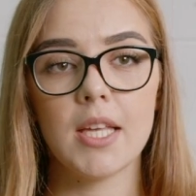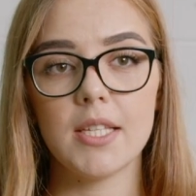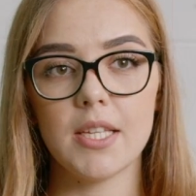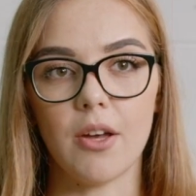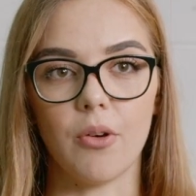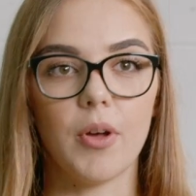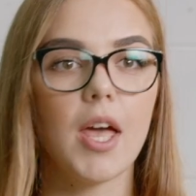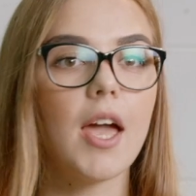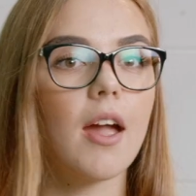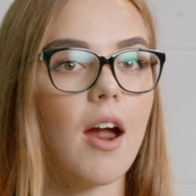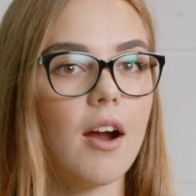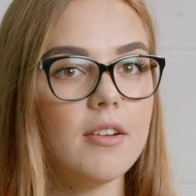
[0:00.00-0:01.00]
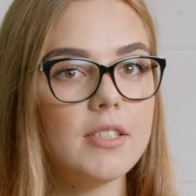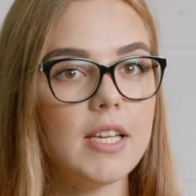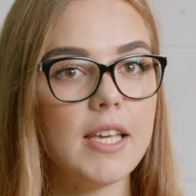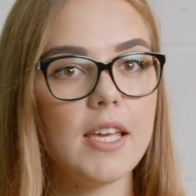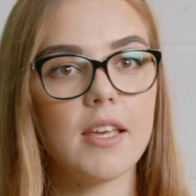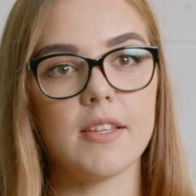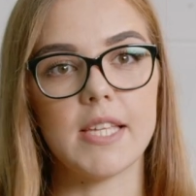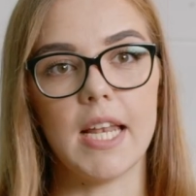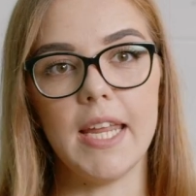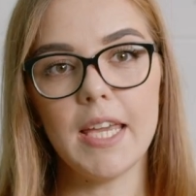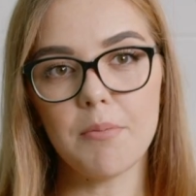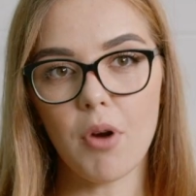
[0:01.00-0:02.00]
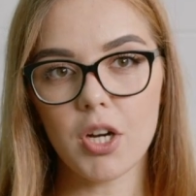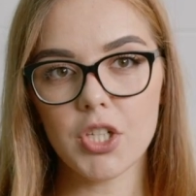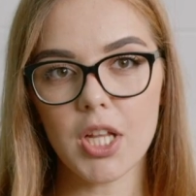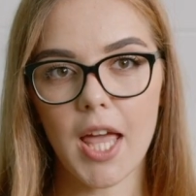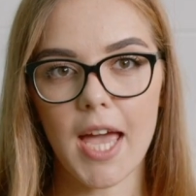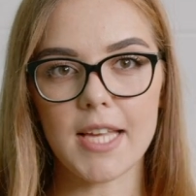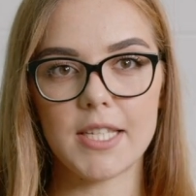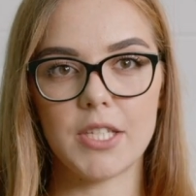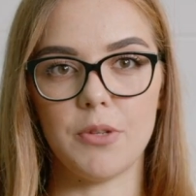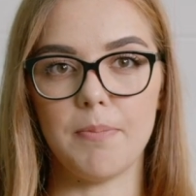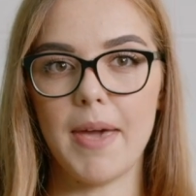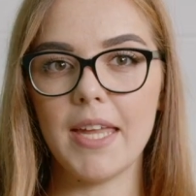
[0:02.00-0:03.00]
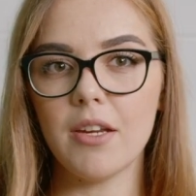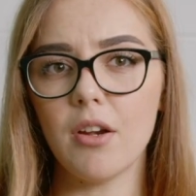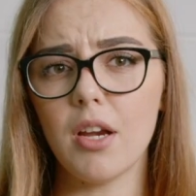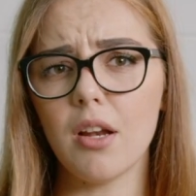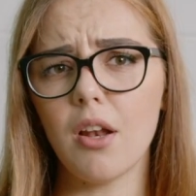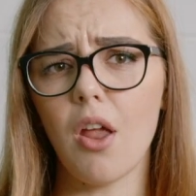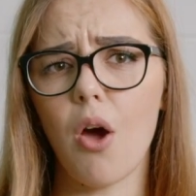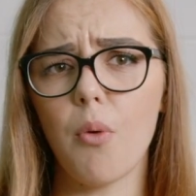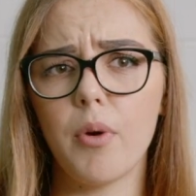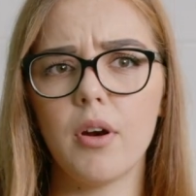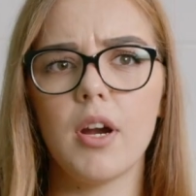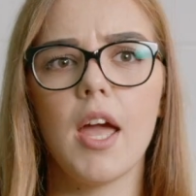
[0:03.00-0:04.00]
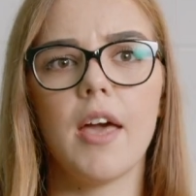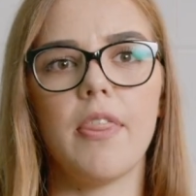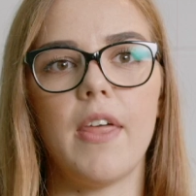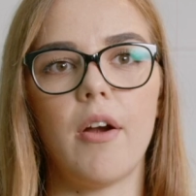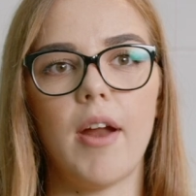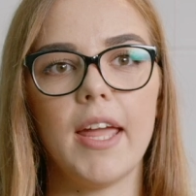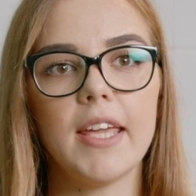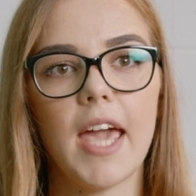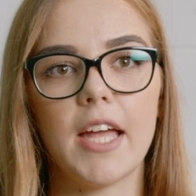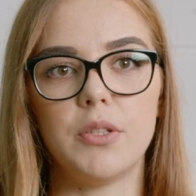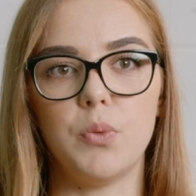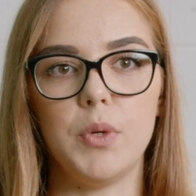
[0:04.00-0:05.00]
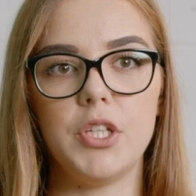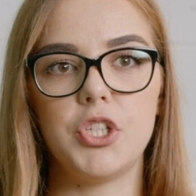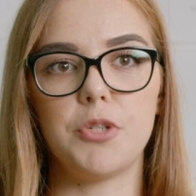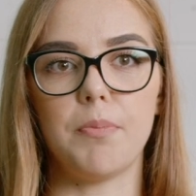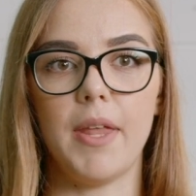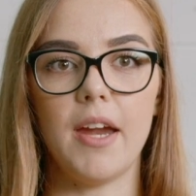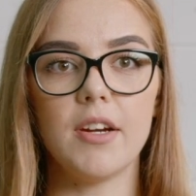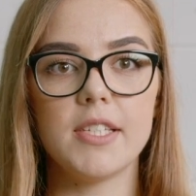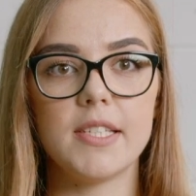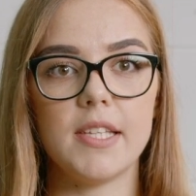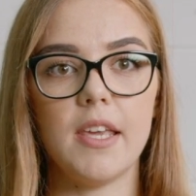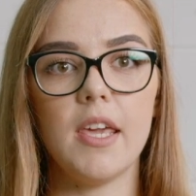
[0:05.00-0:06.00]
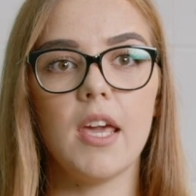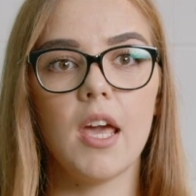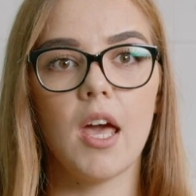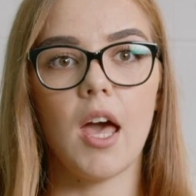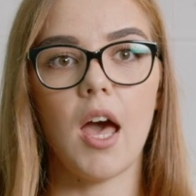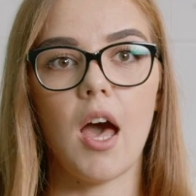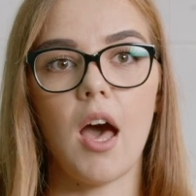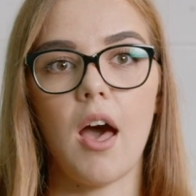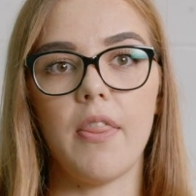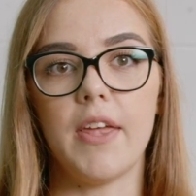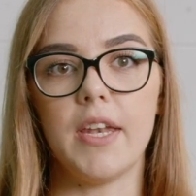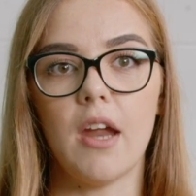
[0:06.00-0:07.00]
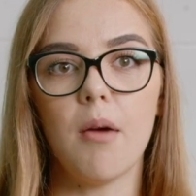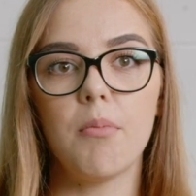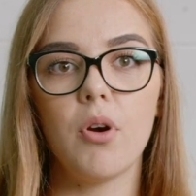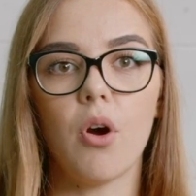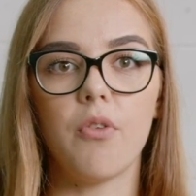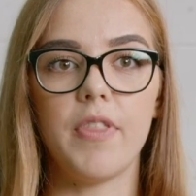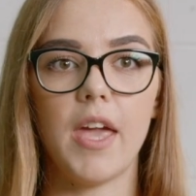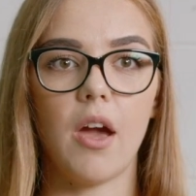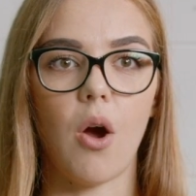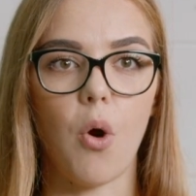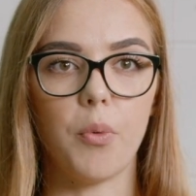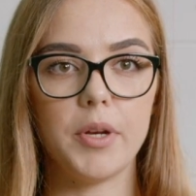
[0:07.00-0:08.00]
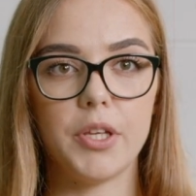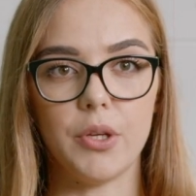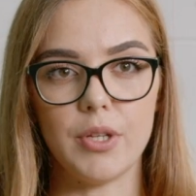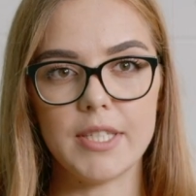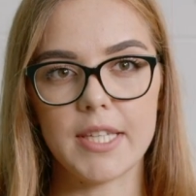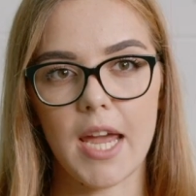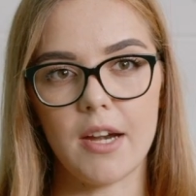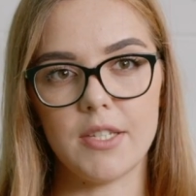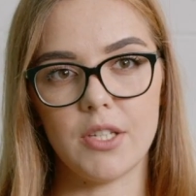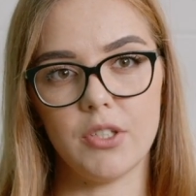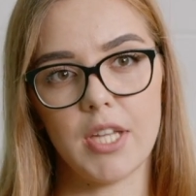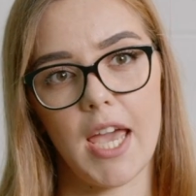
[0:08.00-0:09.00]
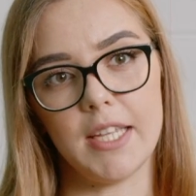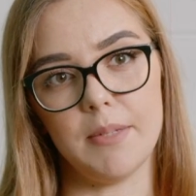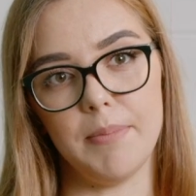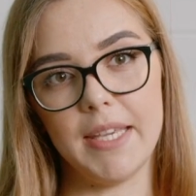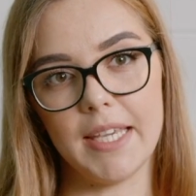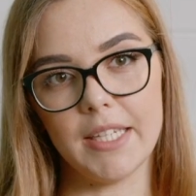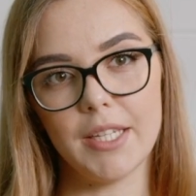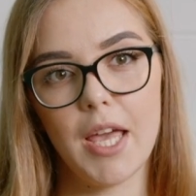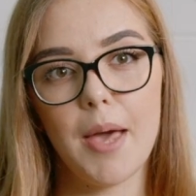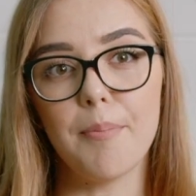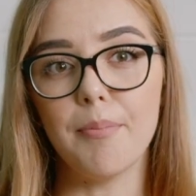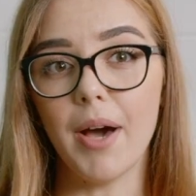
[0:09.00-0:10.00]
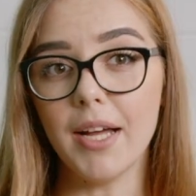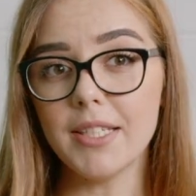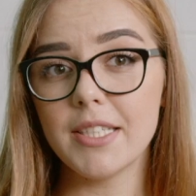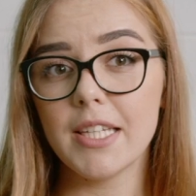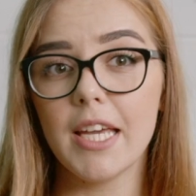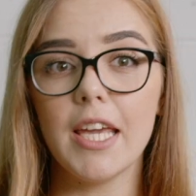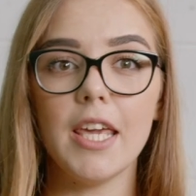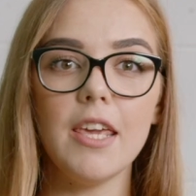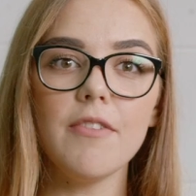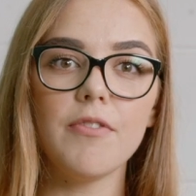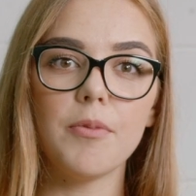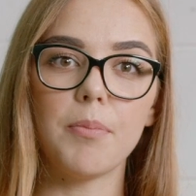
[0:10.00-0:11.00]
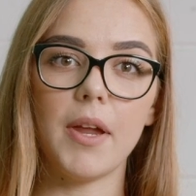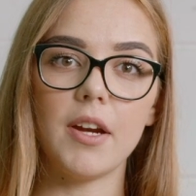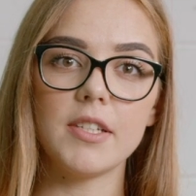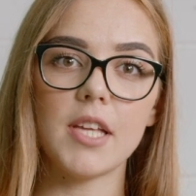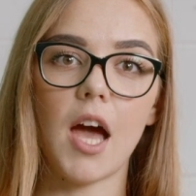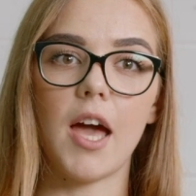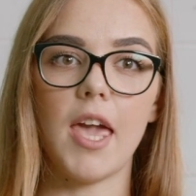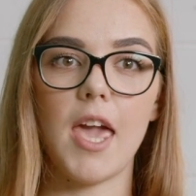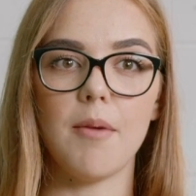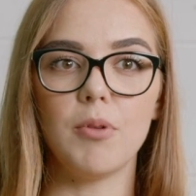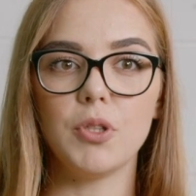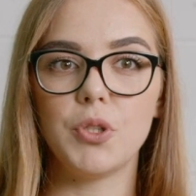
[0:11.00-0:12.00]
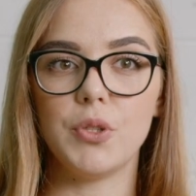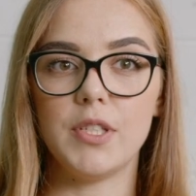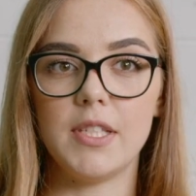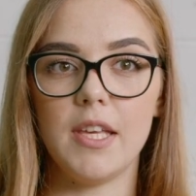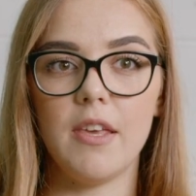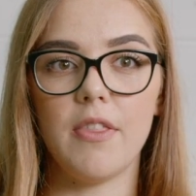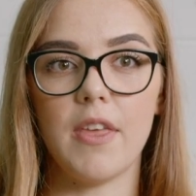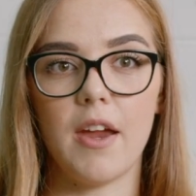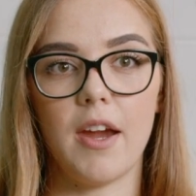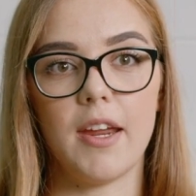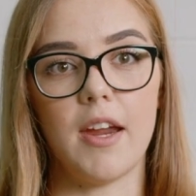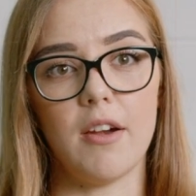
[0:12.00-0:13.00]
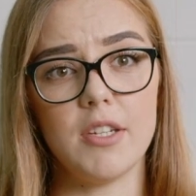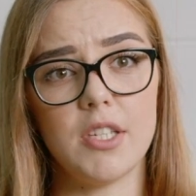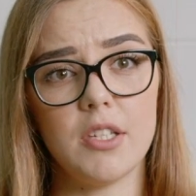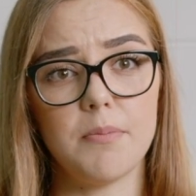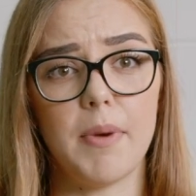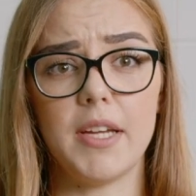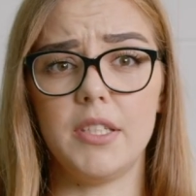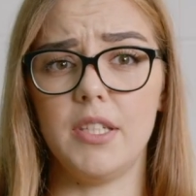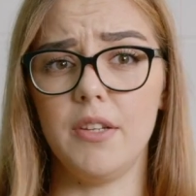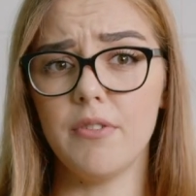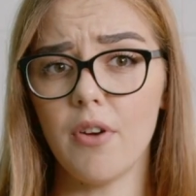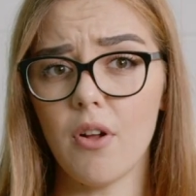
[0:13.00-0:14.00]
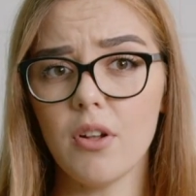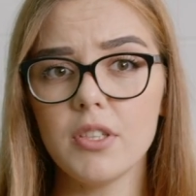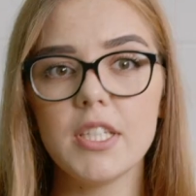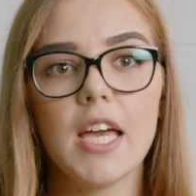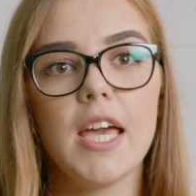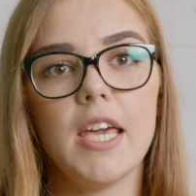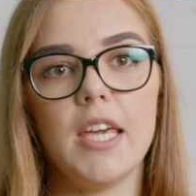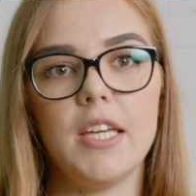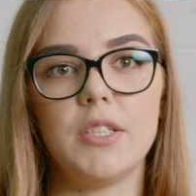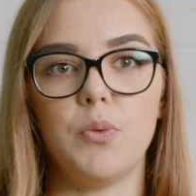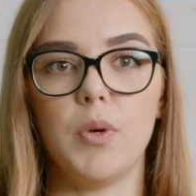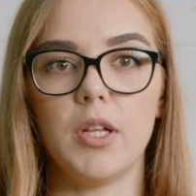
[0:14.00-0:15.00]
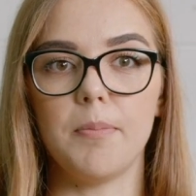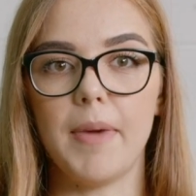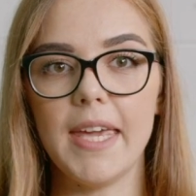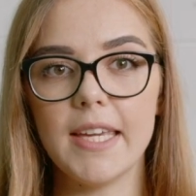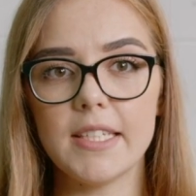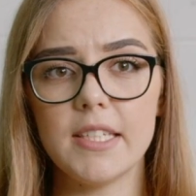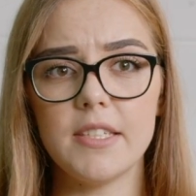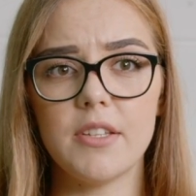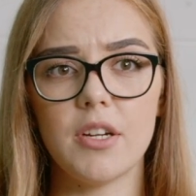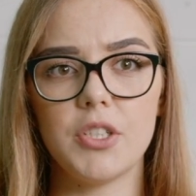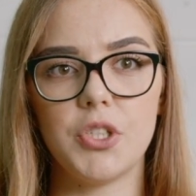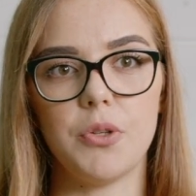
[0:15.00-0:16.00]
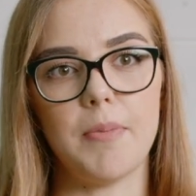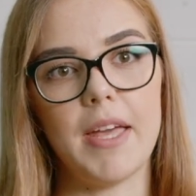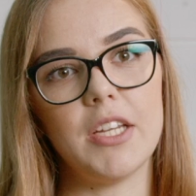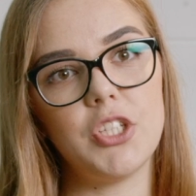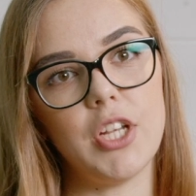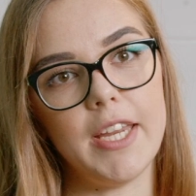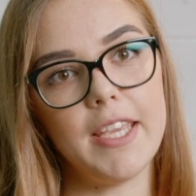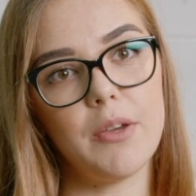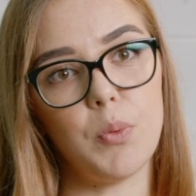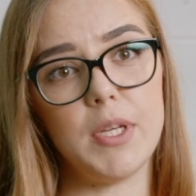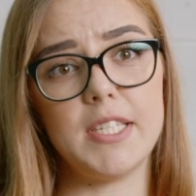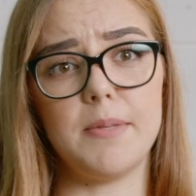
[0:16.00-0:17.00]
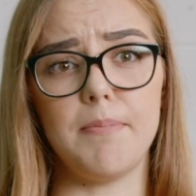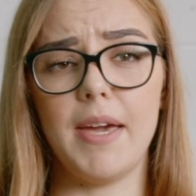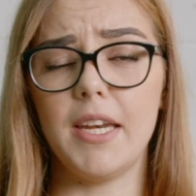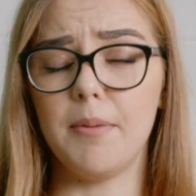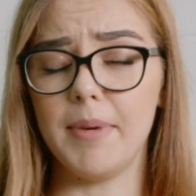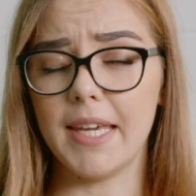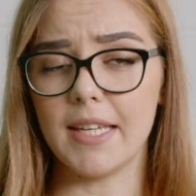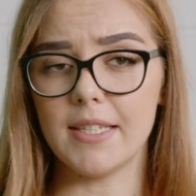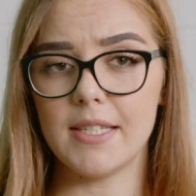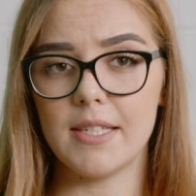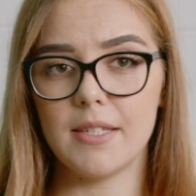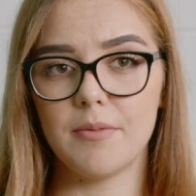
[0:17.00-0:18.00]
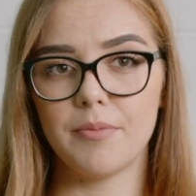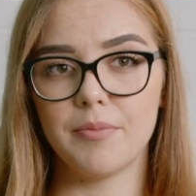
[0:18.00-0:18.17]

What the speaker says: So, currently, the League Marshal has to manually lower the rank at which players see the number of their own units garrisoned at a beacon. But if players are able to see their garrison by default, it will make it easier to manage League with many beacons.